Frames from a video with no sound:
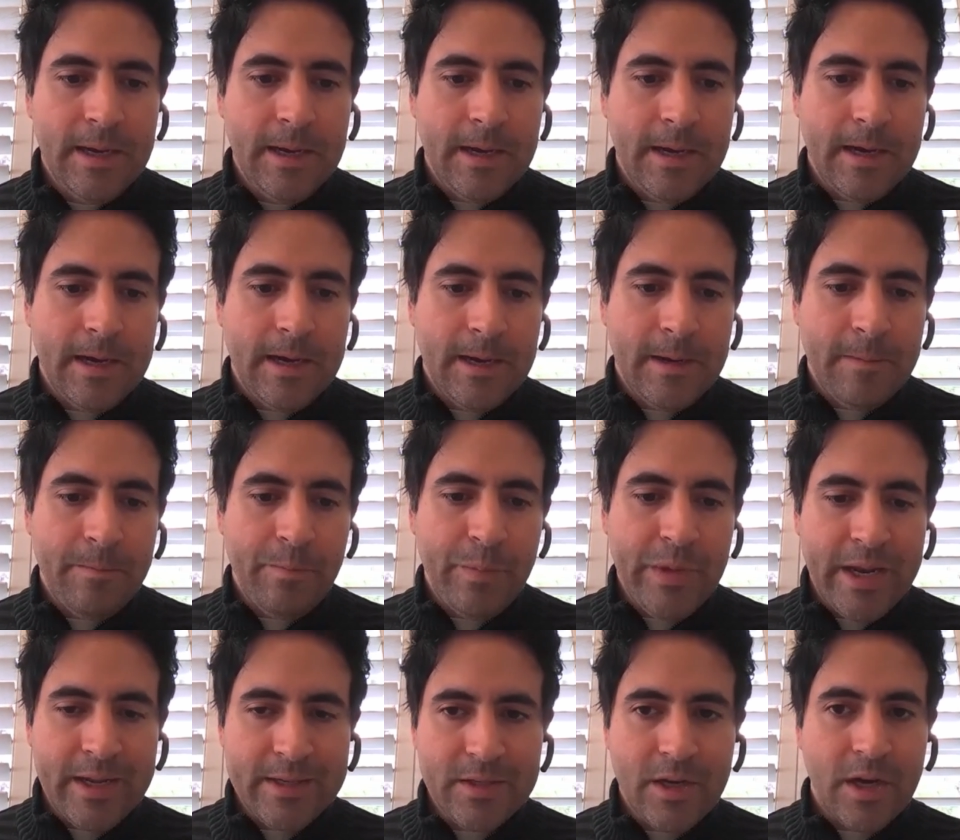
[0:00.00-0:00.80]

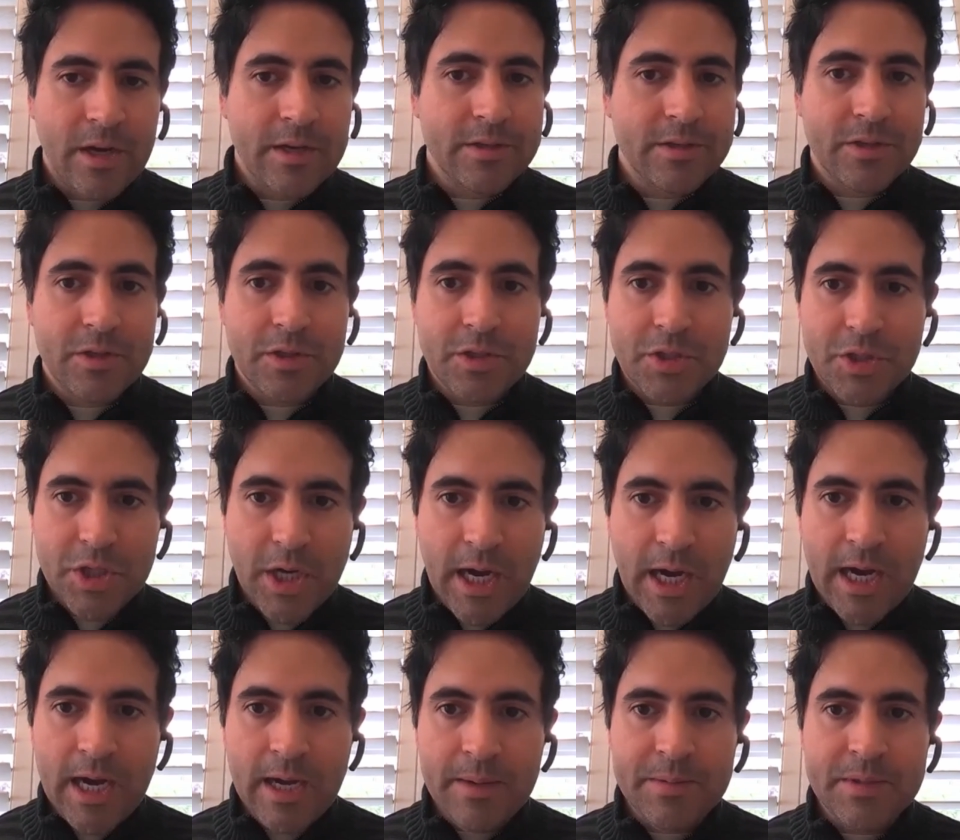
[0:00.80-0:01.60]
And as long as there's
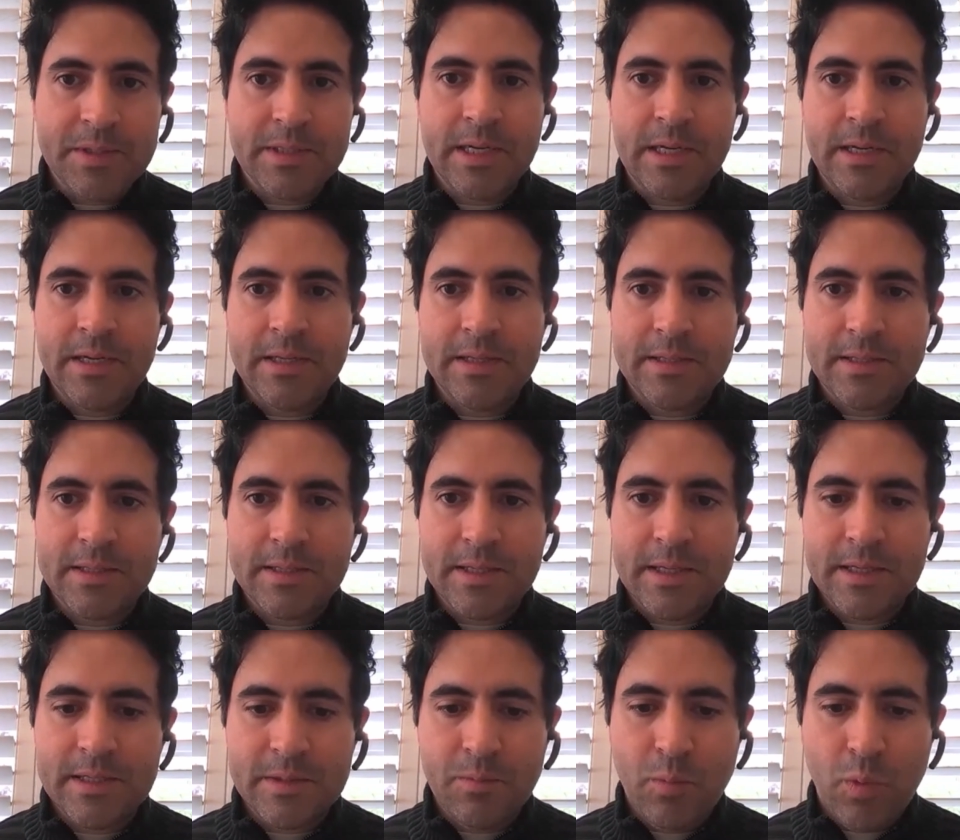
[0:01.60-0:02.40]
jobs and
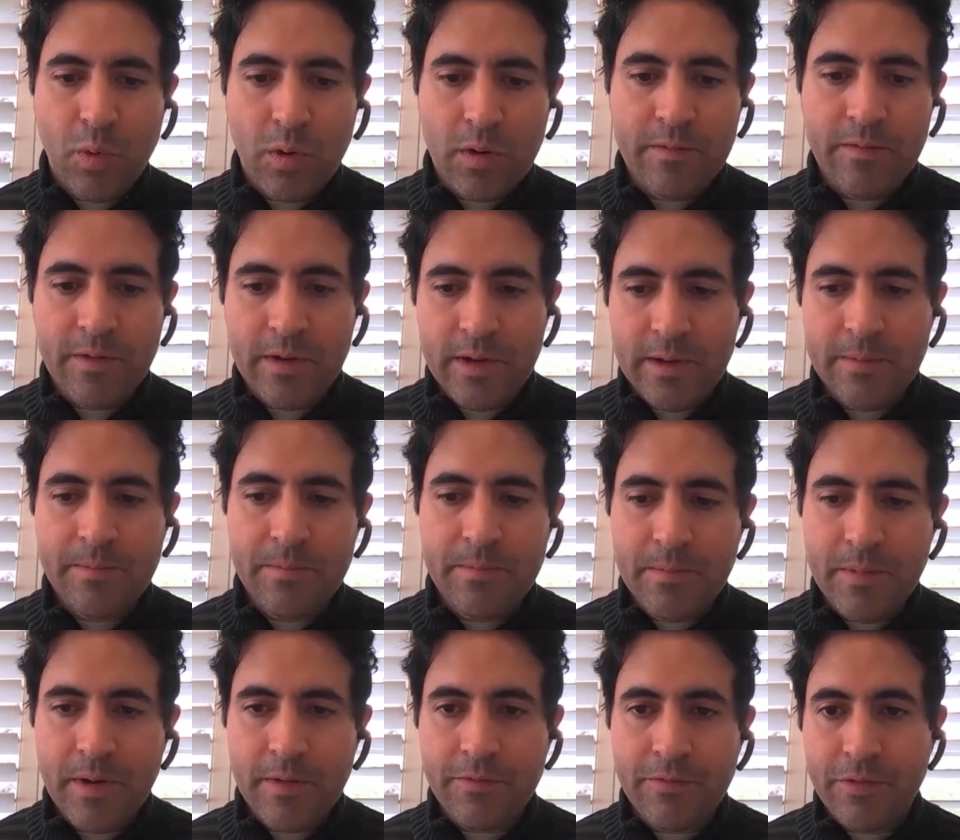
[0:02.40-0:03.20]
it's more of
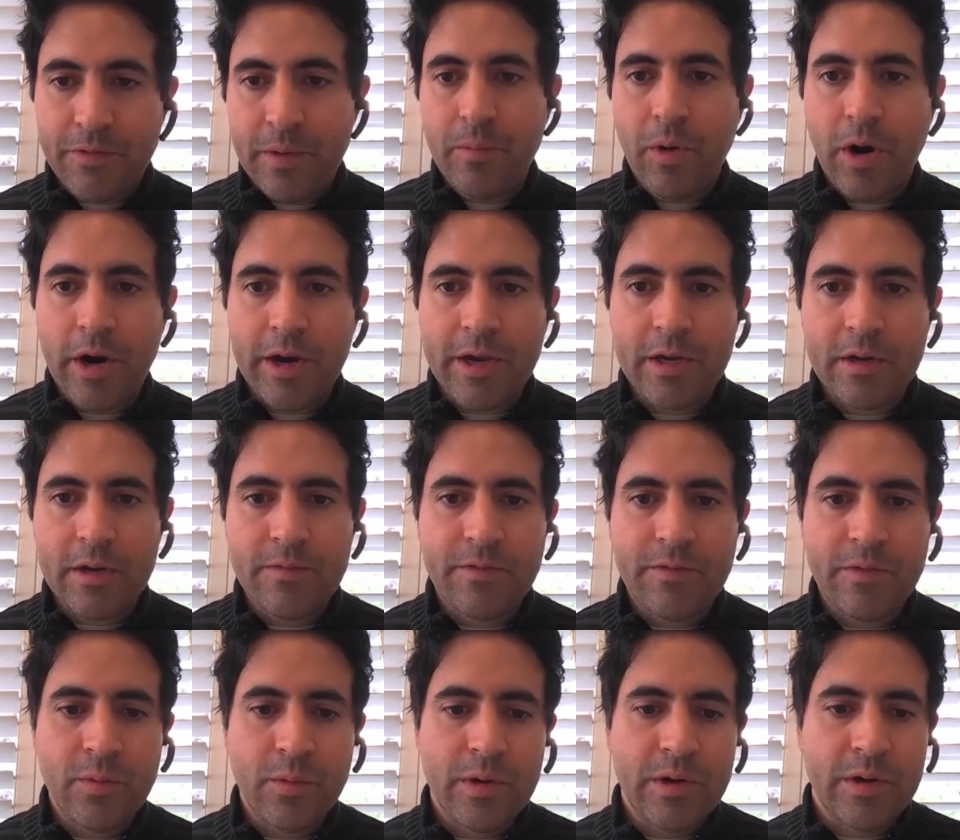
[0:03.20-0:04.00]
a free market,
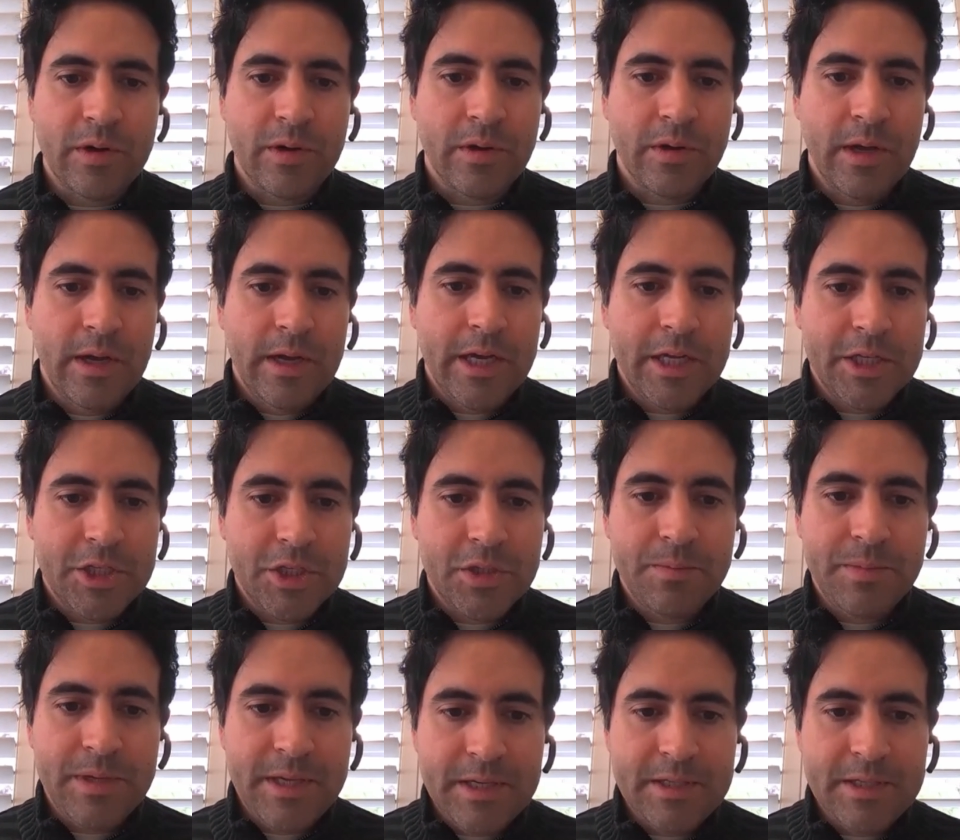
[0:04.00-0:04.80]
if you will, it
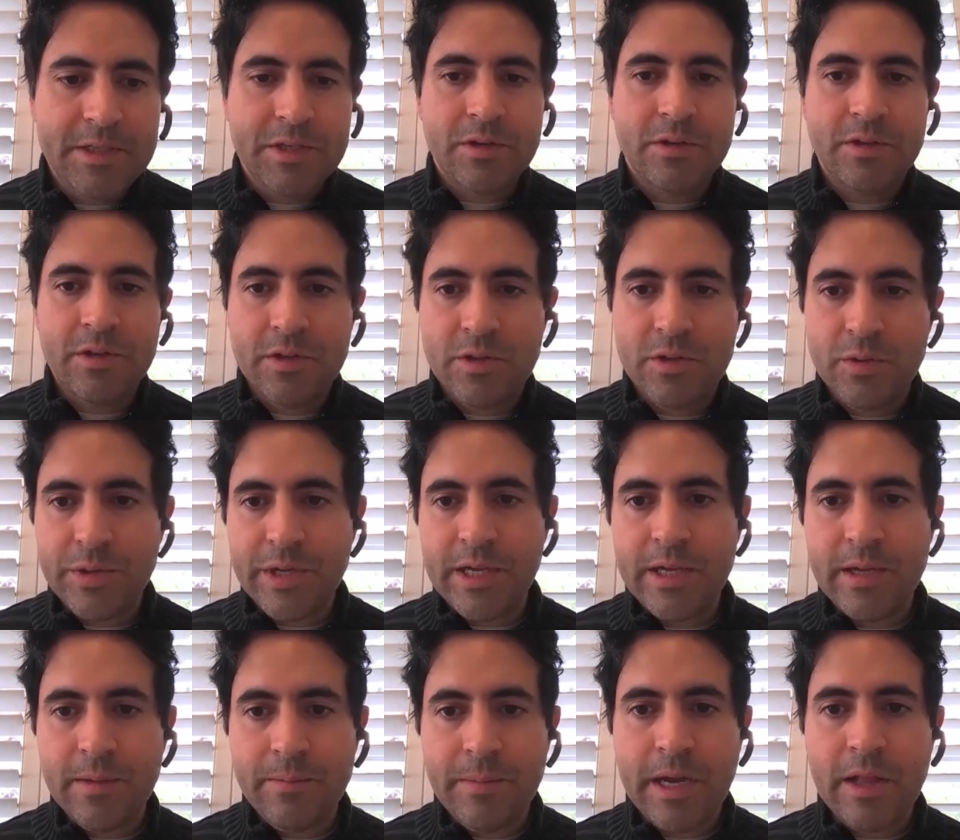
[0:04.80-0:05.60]
should be easier than doing
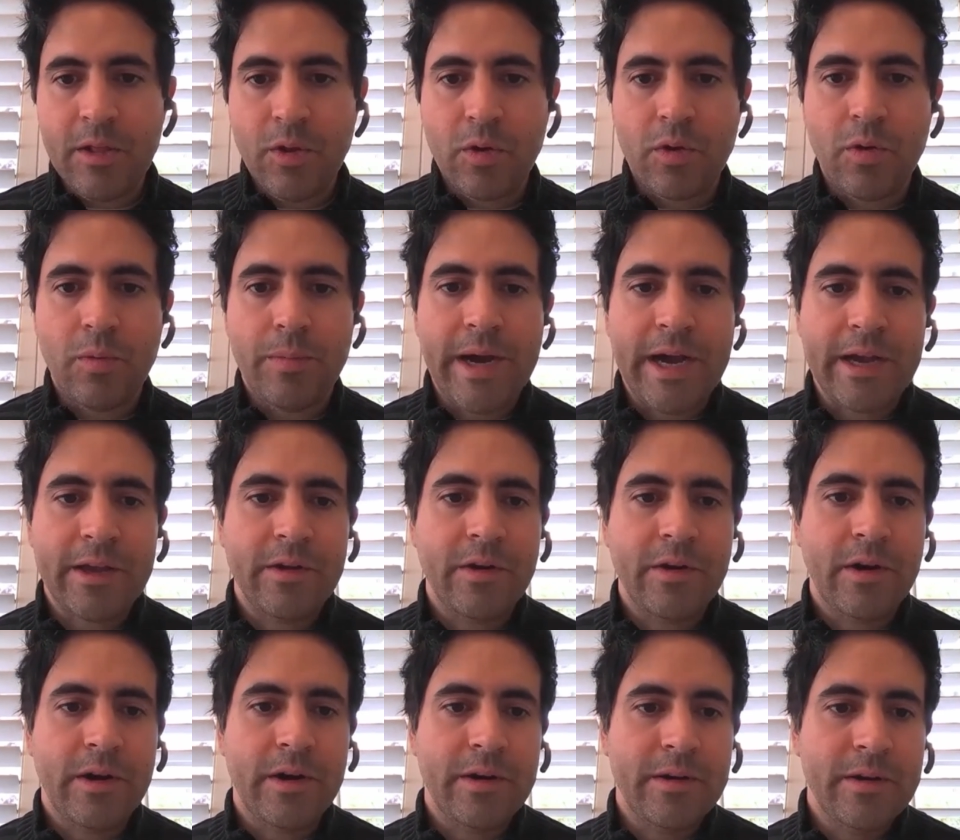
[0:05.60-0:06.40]
it in my local
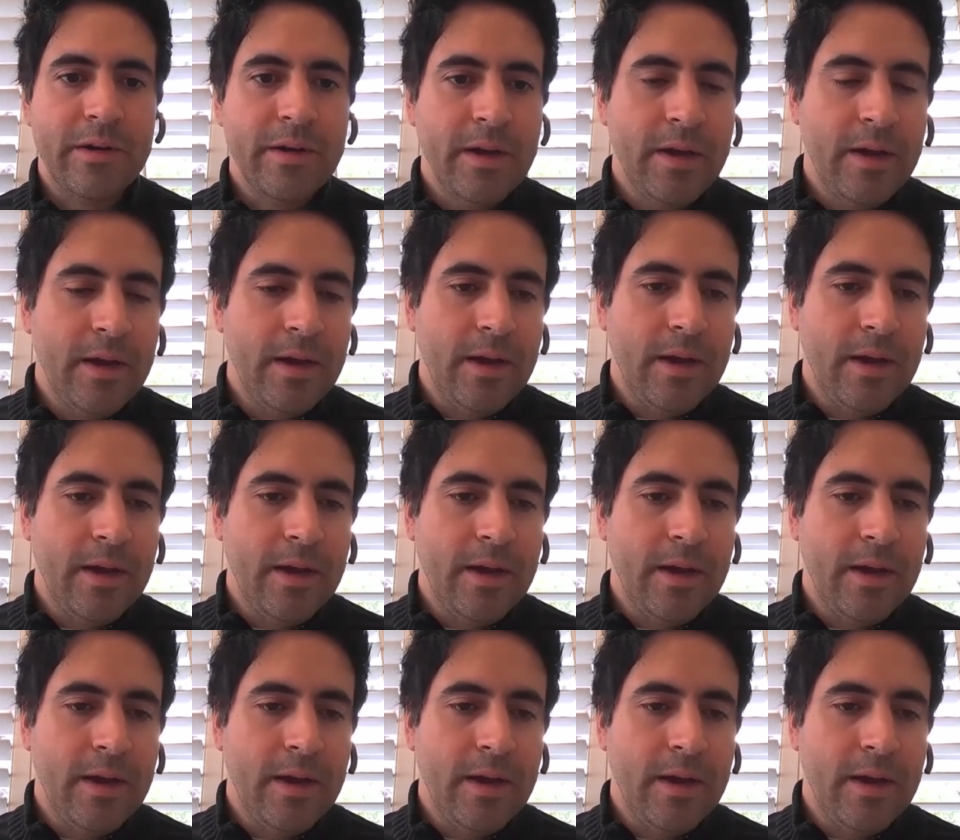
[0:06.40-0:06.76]
backyard.